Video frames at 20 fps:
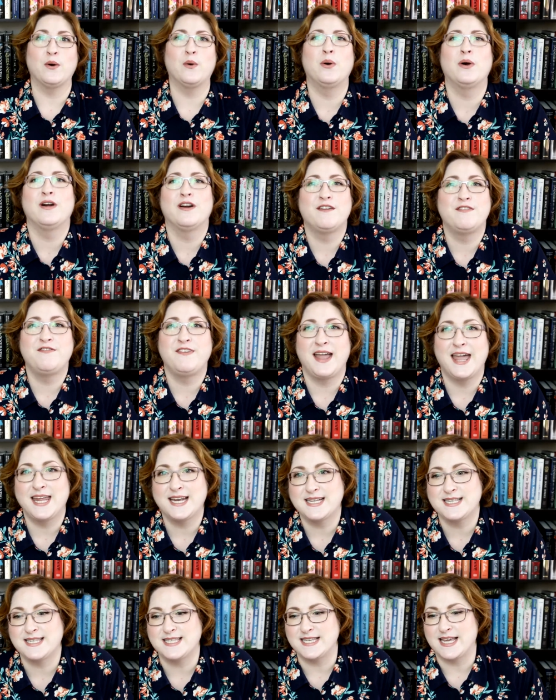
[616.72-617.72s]
or a
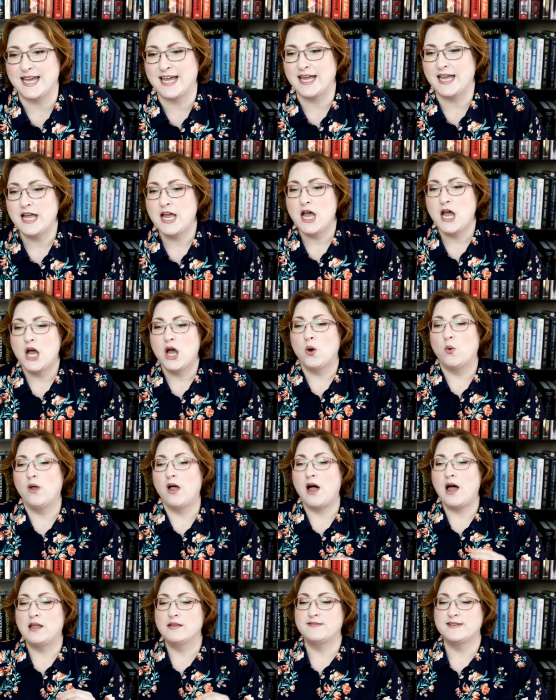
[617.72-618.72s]
fantasy. Well,
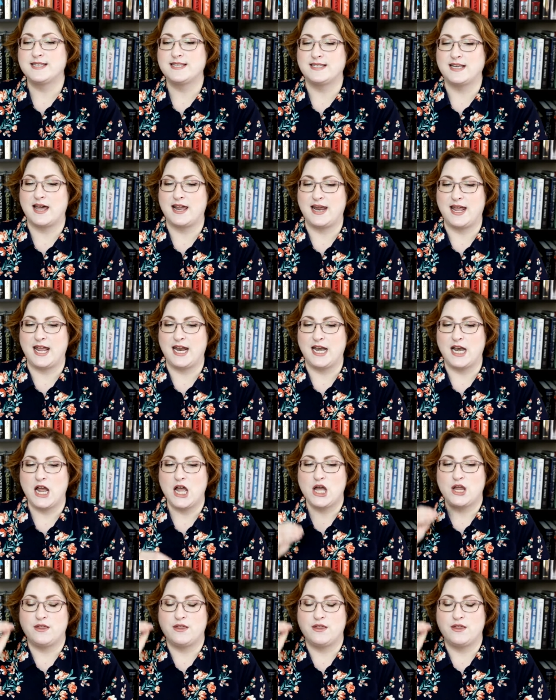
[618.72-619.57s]
all of a sudden,